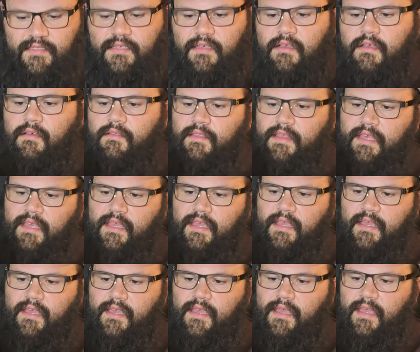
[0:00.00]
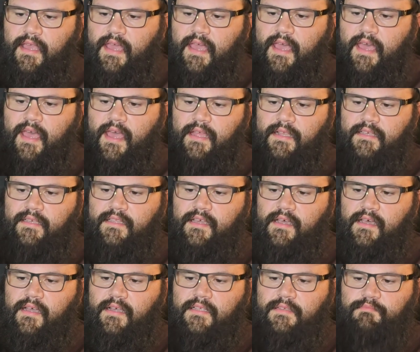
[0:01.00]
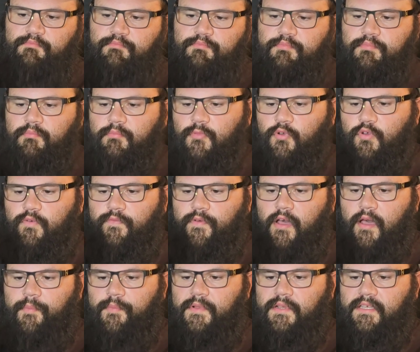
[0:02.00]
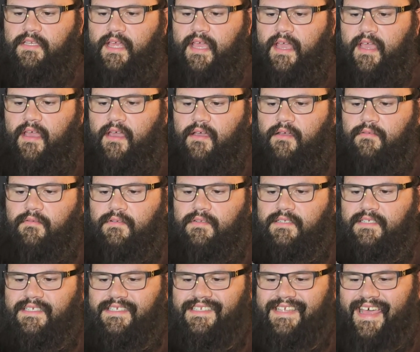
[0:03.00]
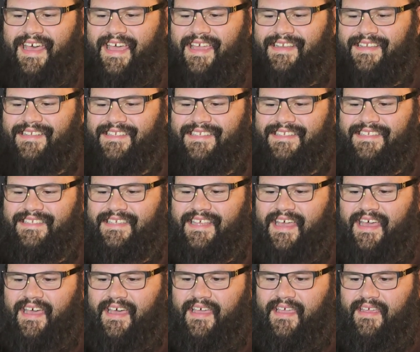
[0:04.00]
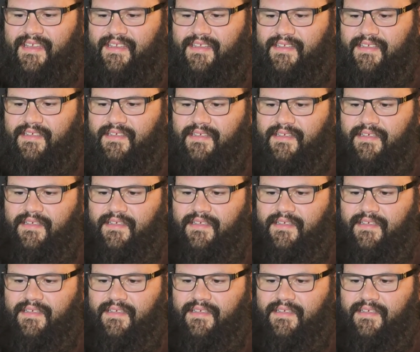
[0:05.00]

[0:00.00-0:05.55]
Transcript: So the head does move up and down, side to side.